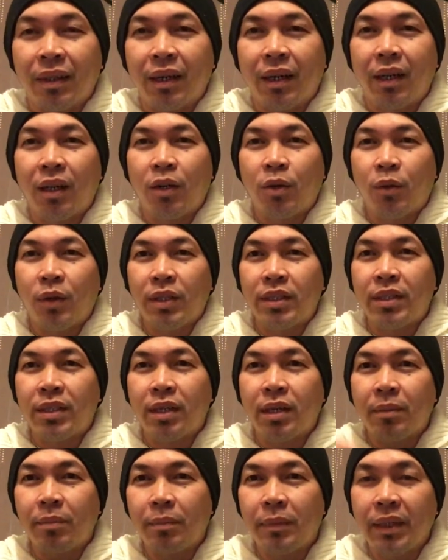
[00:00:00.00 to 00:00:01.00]
Hello, what's
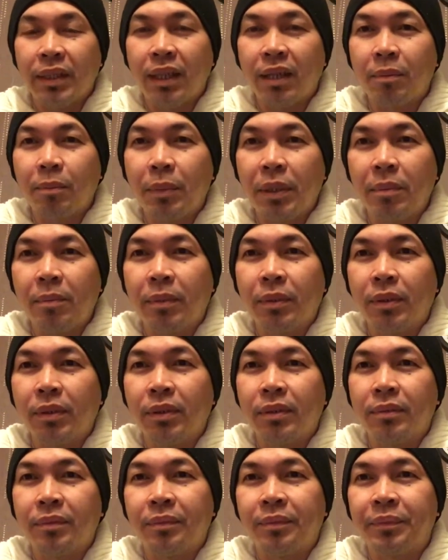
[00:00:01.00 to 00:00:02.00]
up, madlang
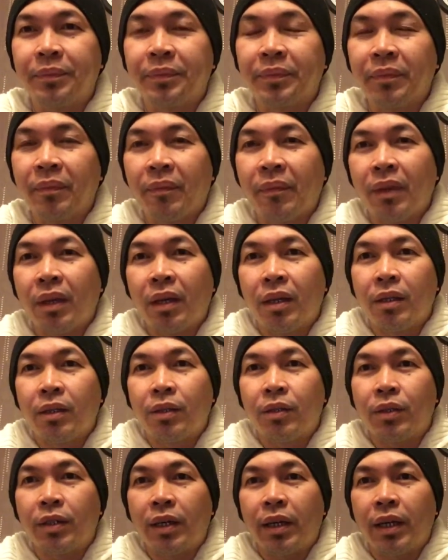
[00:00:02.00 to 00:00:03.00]
people?
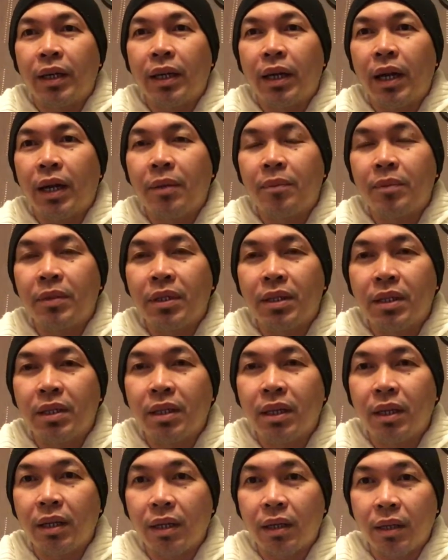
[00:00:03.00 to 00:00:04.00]
Today, I'm just
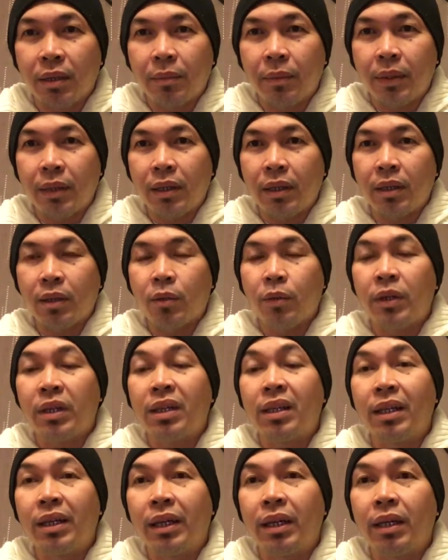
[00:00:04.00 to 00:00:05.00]
gonna be
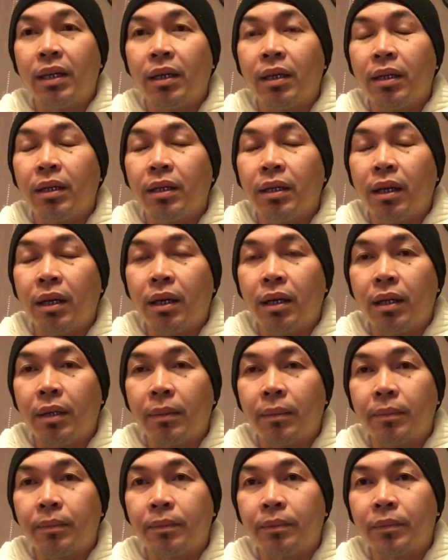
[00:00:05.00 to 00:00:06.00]
quickly
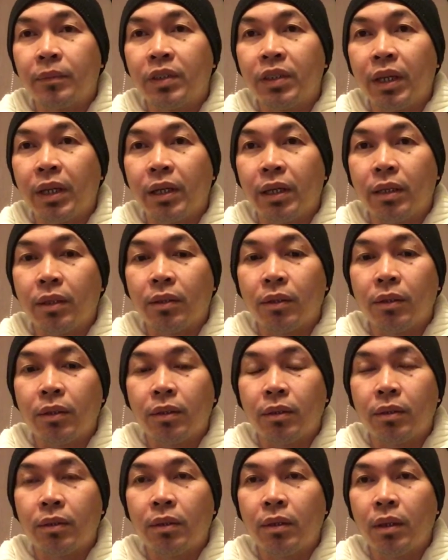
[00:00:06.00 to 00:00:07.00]
um, sharing to
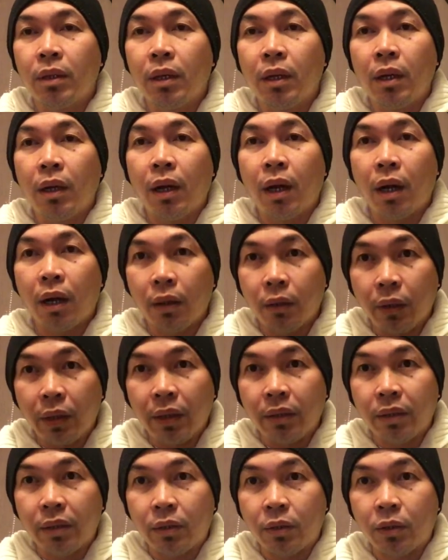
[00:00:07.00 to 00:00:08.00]
you how I
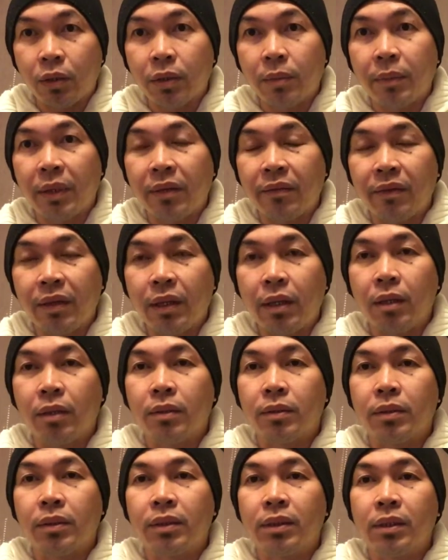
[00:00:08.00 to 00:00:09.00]
record my
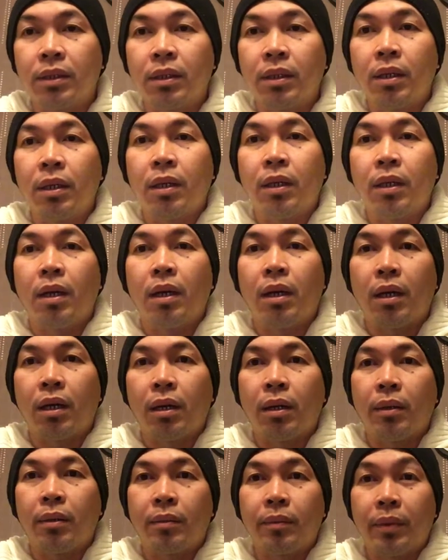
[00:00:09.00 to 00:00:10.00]
videos
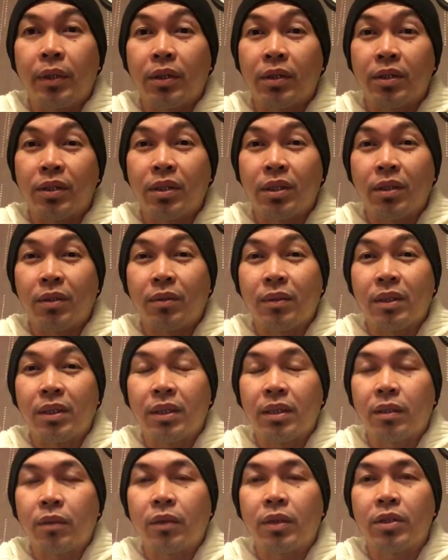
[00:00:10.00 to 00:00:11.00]
uh, because there was
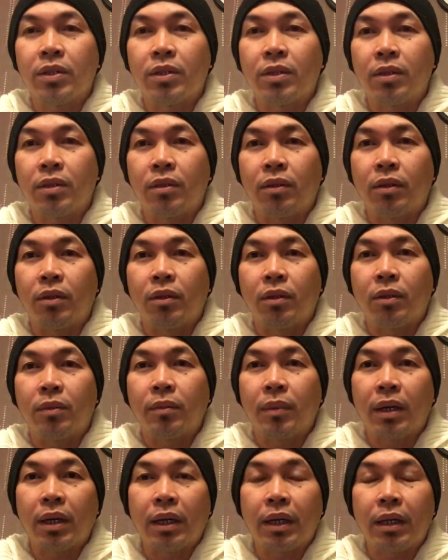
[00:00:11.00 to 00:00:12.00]
a question on
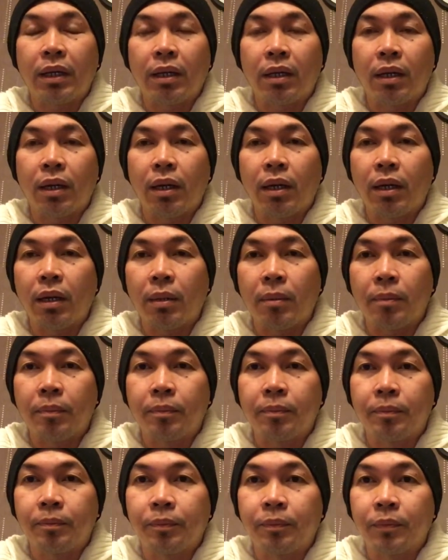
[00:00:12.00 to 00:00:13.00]
my
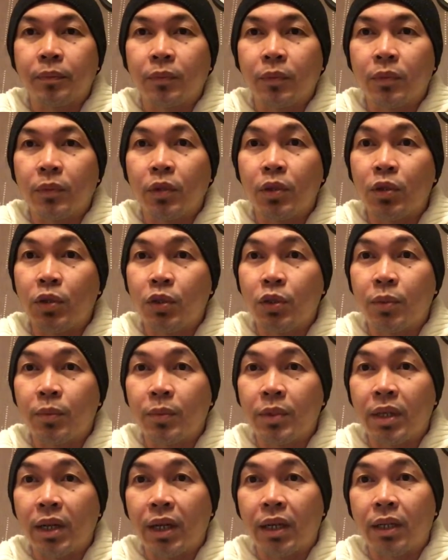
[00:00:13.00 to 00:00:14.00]
um, YouTube
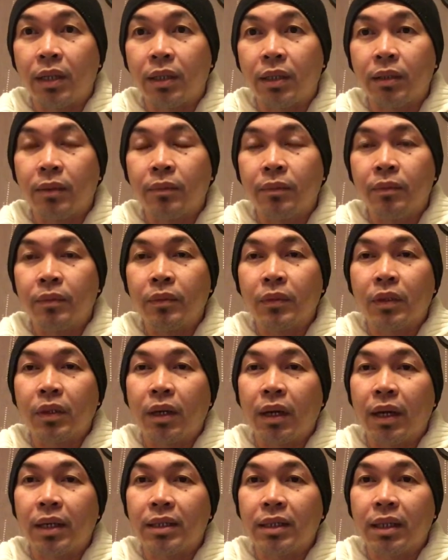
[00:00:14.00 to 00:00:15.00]
channel
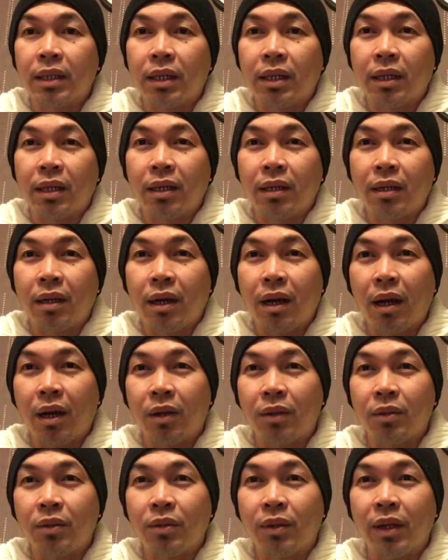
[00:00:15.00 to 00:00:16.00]
asking
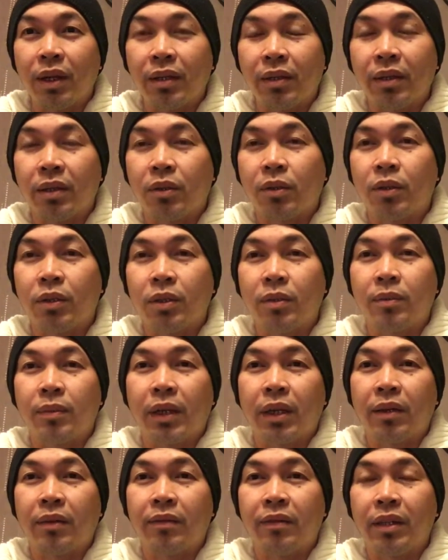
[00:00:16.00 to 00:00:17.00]
how do I record
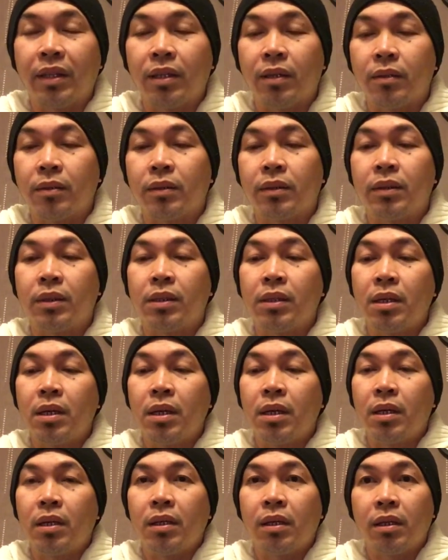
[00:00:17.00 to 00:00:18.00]
my videos.
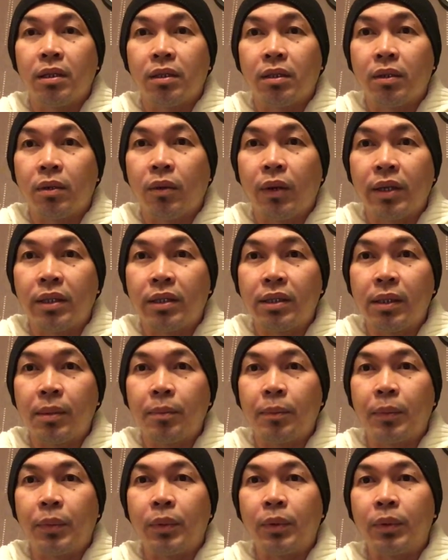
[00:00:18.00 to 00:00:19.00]
It's quite
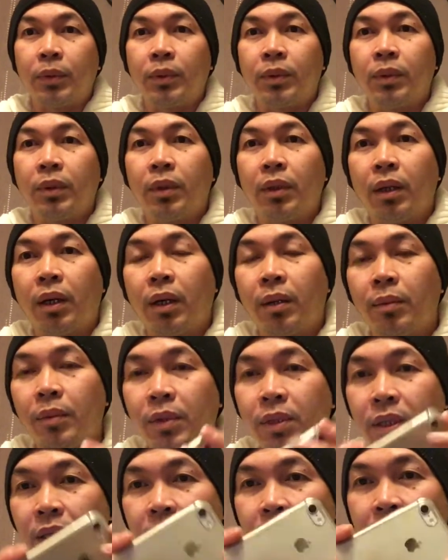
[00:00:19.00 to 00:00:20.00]
simple. I'm
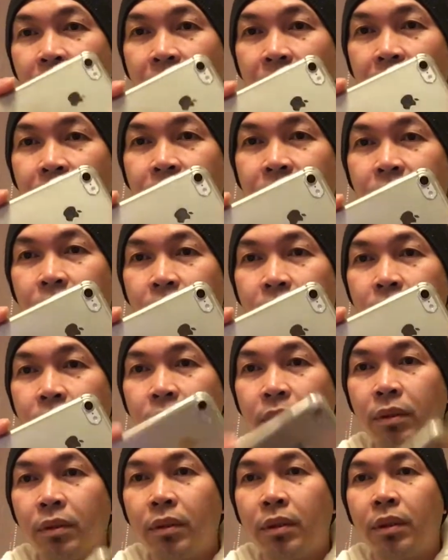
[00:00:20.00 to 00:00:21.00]
using my iPhone
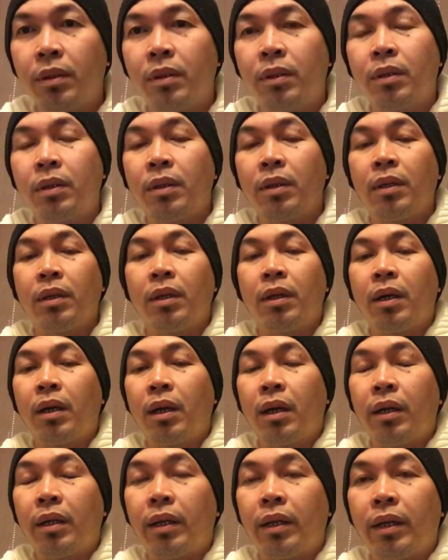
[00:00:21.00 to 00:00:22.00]

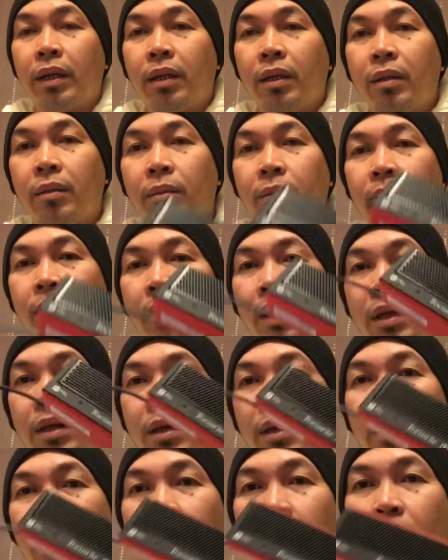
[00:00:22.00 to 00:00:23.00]
and then
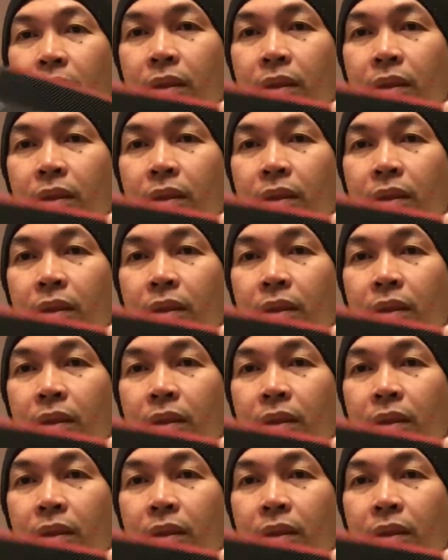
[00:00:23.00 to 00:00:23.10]
my